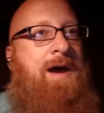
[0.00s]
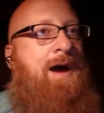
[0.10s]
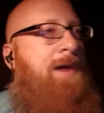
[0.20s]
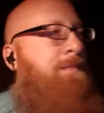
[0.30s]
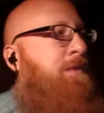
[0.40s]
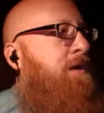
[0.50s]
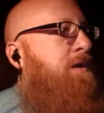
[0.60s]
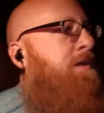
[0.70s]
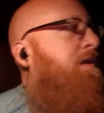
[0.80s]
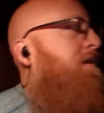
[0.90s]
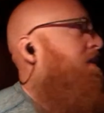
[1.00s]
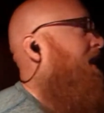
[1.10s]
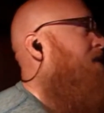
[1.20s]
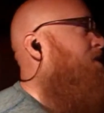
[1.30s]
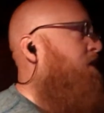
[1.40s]
I'm good.
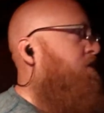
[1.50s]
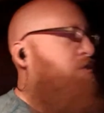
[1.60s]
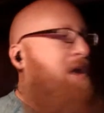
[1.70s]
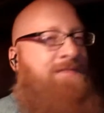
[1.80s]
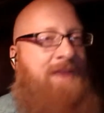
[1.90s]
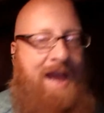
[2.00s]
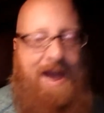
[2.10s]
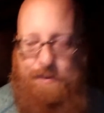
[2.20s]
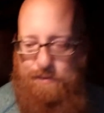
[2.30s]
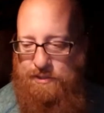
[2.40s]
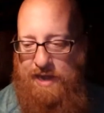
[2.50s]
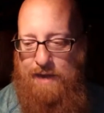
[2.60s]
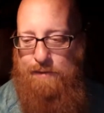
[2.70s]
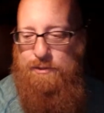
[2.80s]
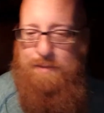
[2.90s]
Like, I'm good driving hours and
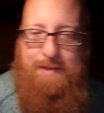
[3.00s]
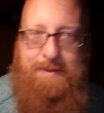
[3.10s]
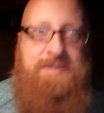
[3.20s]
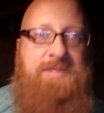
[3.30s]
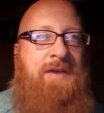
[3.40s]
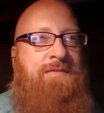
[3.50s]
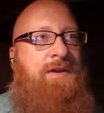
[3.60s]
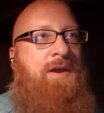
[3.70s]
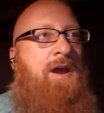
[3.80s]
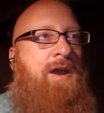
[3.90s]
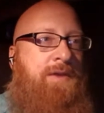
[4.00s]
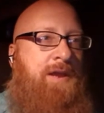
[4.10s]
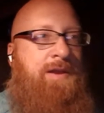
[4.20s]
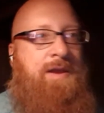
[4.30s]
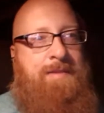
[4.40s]
hours by myself. All right, hold
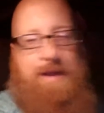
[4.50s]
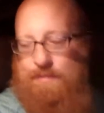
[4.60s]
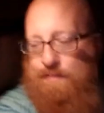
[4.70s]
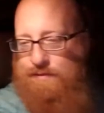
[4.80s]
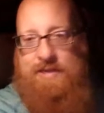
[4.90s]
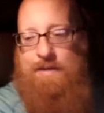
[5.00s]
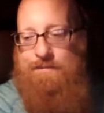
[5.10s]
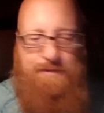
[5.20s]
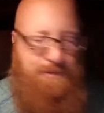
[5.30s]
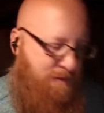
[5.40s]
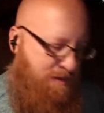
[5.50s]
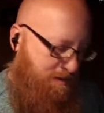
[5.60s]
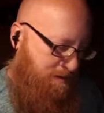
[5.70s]
on. I'm not going to throw the sign up for this one.